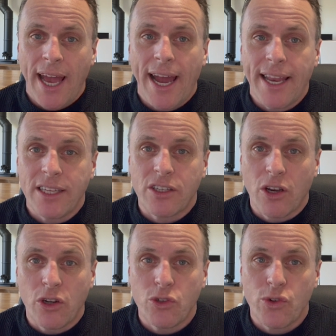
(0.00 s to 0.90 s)
And it's a
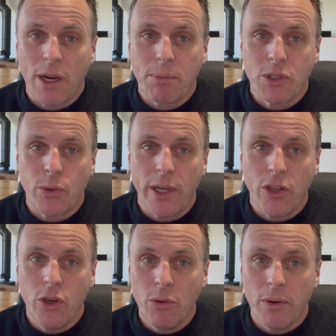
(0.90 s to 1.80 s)
contract between
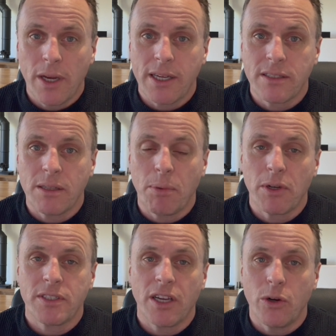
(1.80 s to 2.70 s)
you as the
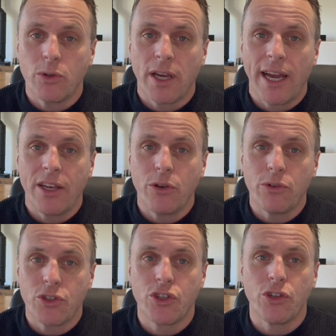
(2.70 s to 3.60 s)
policyholder and your
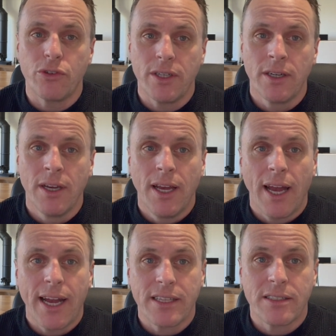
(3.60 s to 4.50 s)
insurer
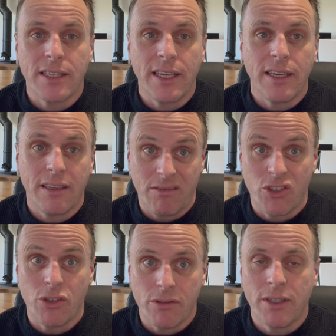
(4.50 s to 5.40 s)
as the
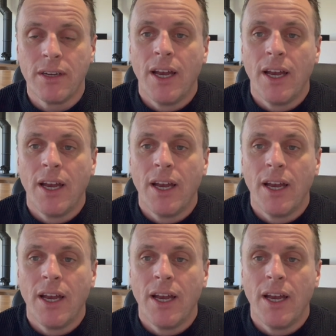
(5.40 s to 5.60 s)
insurer